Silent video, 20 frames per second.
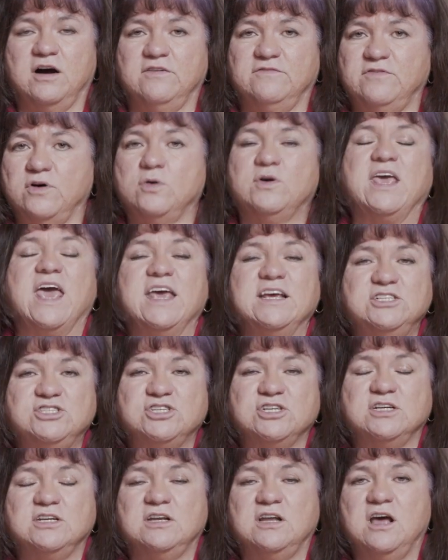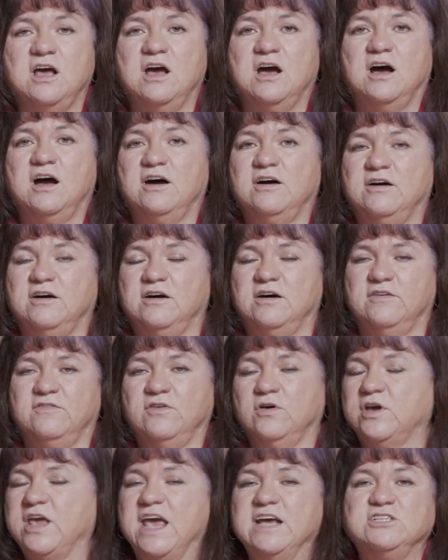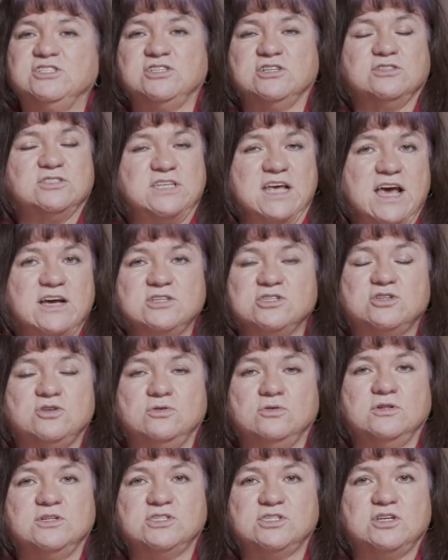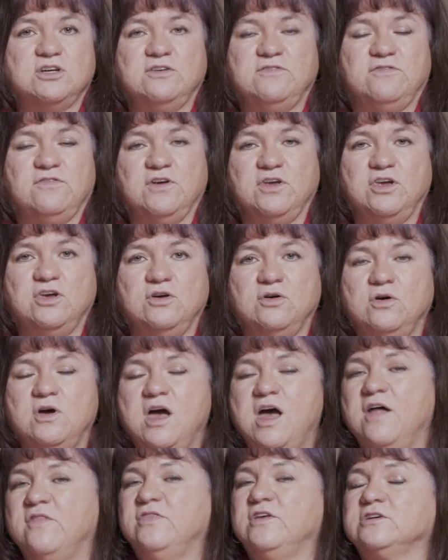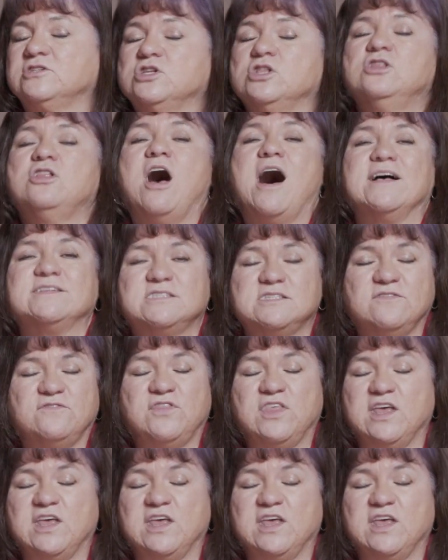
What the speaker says: vocation, a vocational tech school is good for you. There's lots of